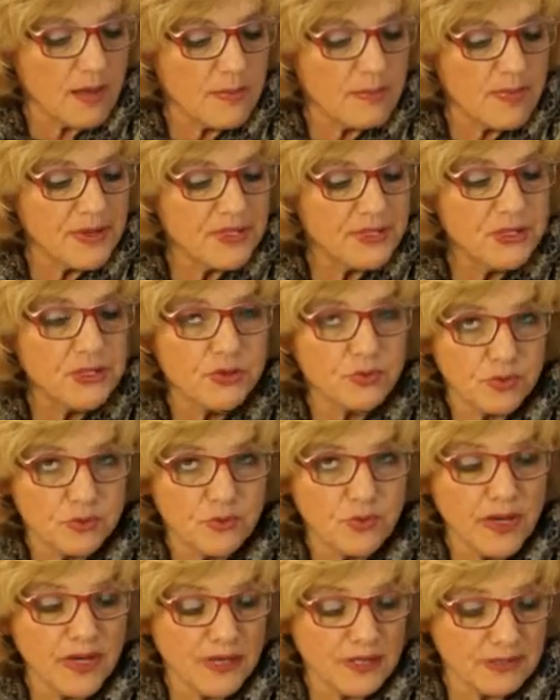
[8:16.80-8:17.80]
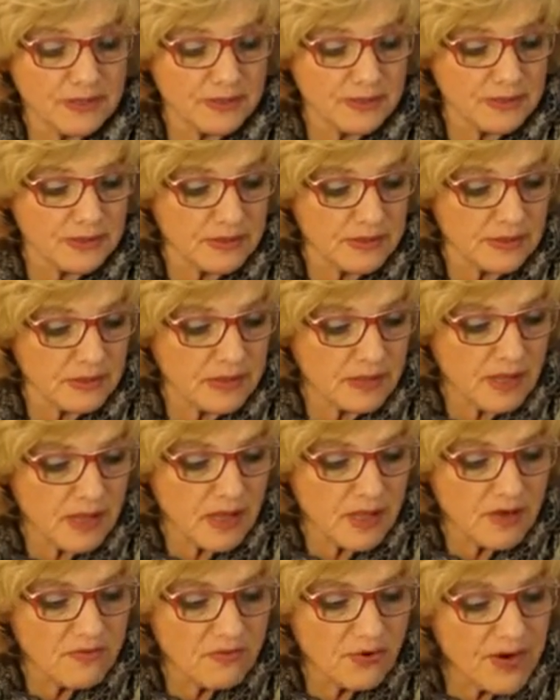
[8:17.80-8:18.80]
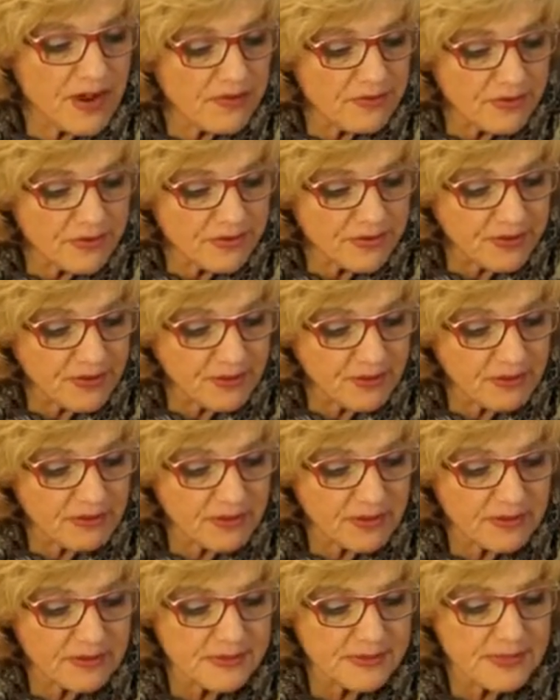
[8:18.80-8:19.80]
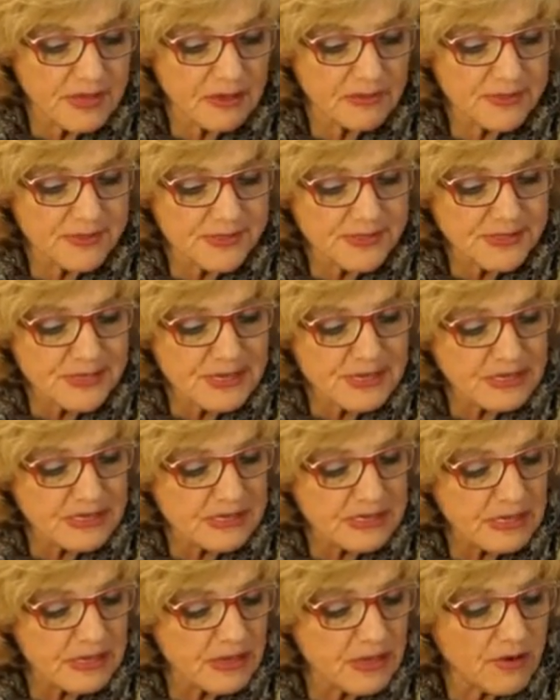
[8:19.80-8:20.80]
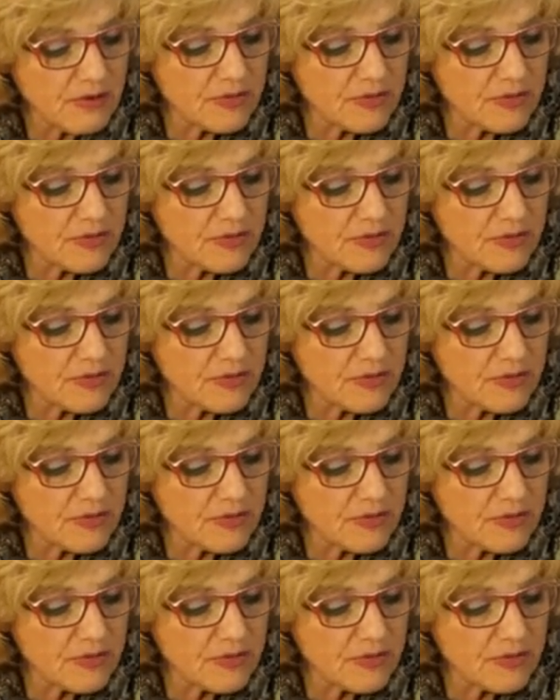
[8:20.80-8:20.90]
But she would wait, for everything that is unseen